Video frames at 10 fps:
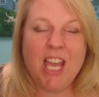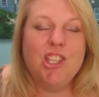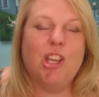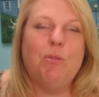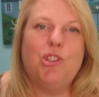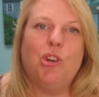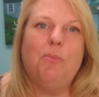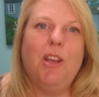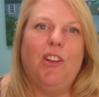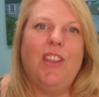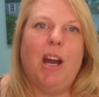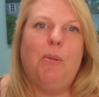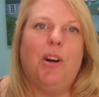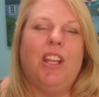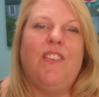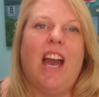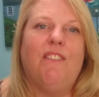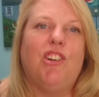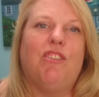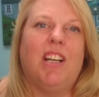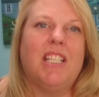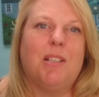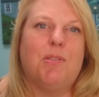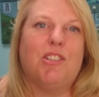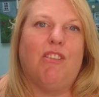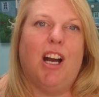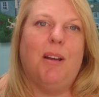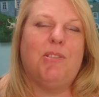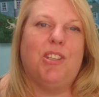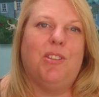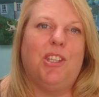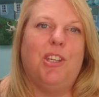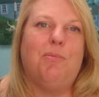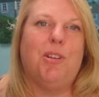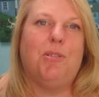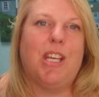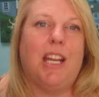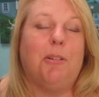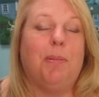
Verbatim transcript: So join me on that one. If you haven't already subscribed to the YouTube channel,